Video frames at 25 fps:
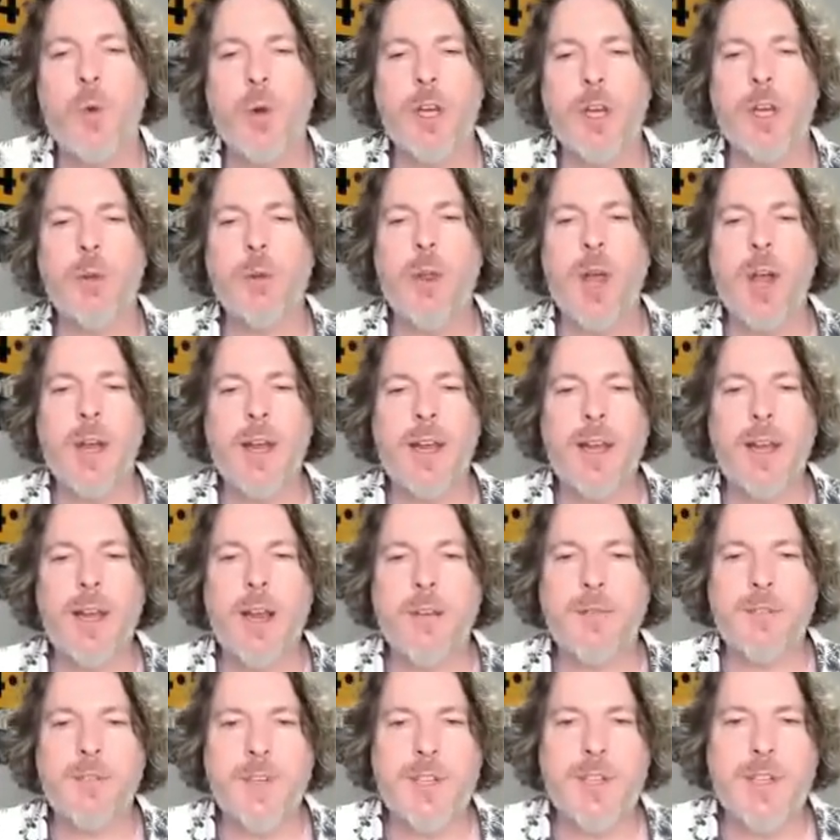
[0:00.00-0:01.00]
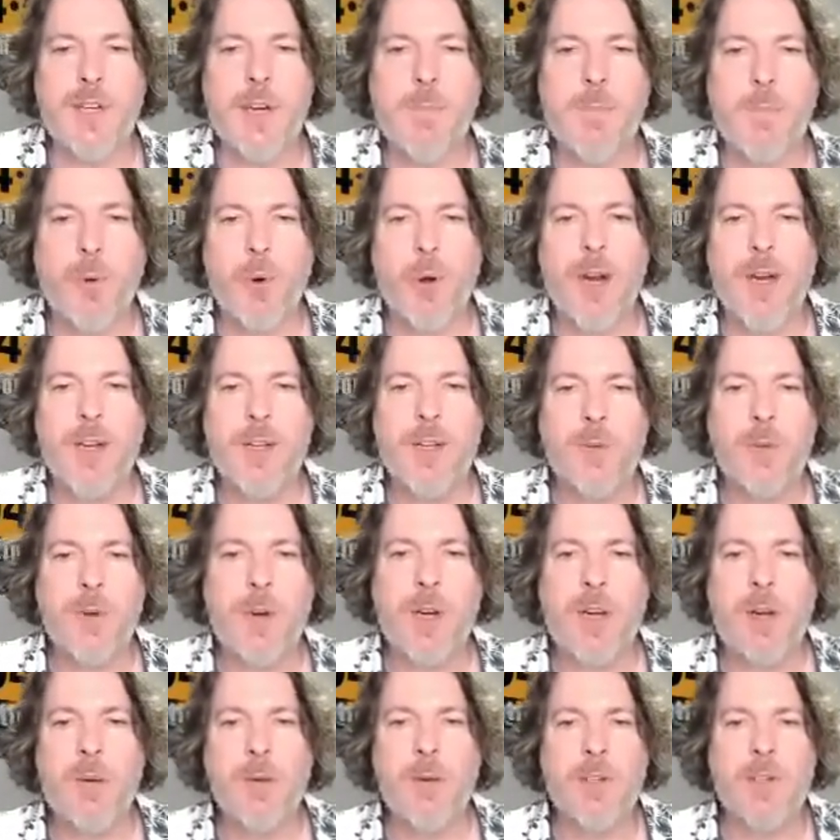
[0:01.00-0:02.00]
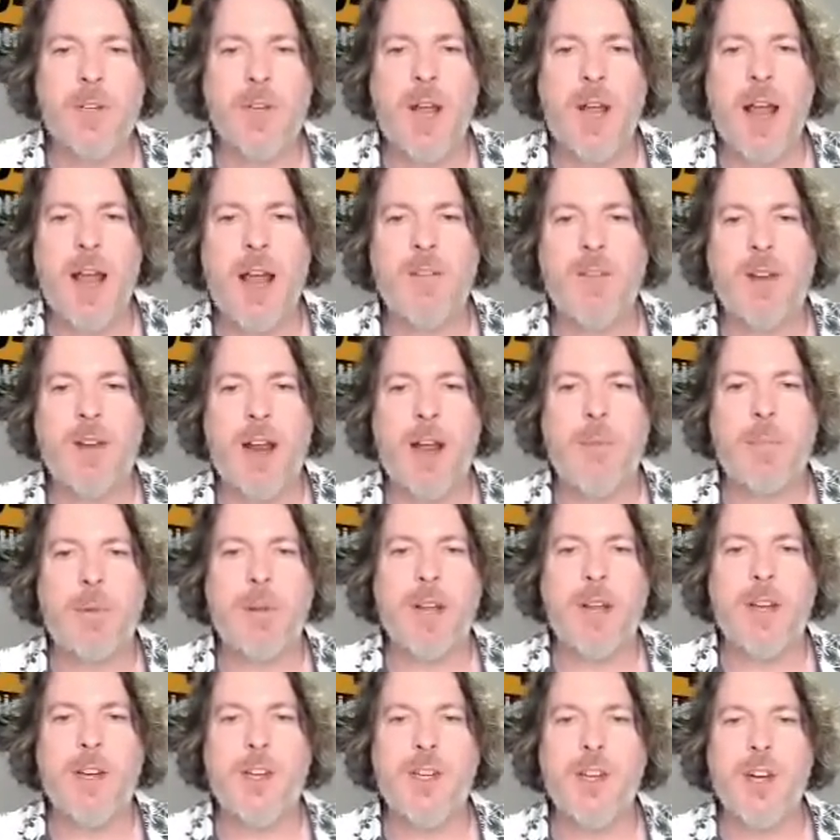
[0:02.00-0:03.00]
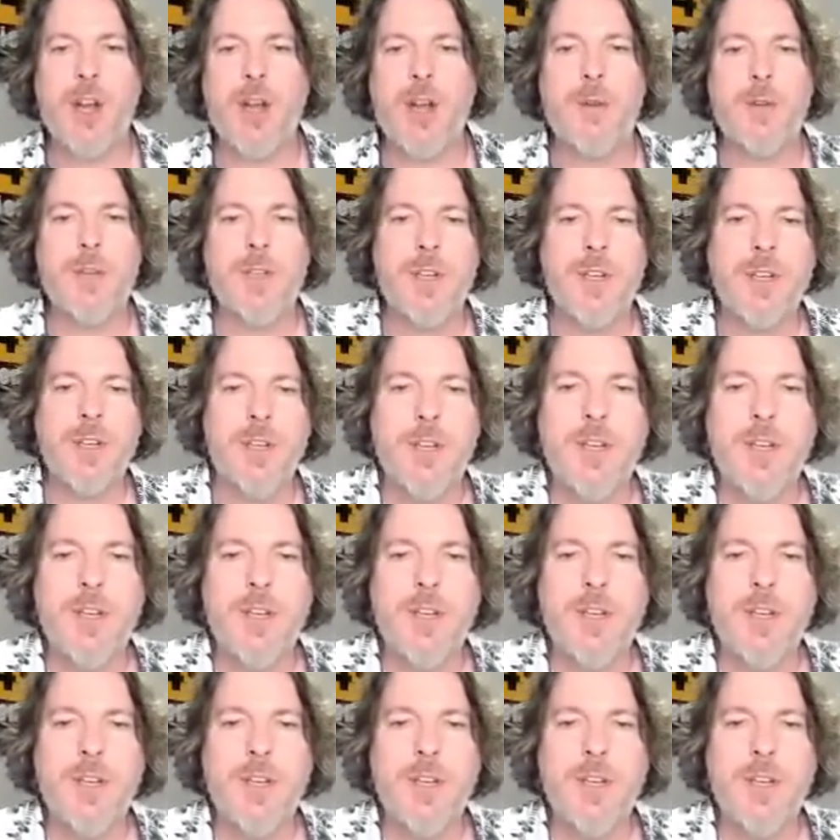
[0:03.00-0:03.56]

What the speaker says: Were you lucky enough to see Prince when he was alive and out playing shows?